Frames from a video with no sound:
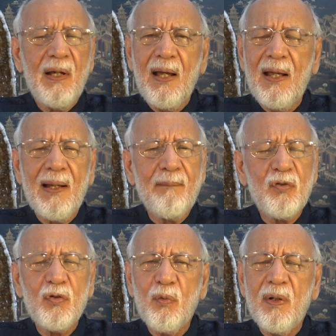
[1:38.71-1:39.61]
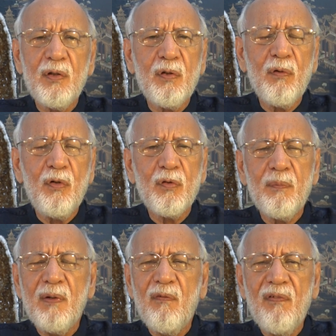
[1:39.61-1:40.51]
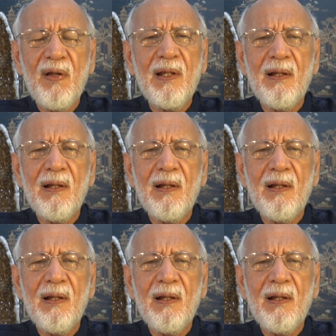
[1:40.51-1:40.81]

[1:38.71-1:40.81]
And I'm sure you're going to be very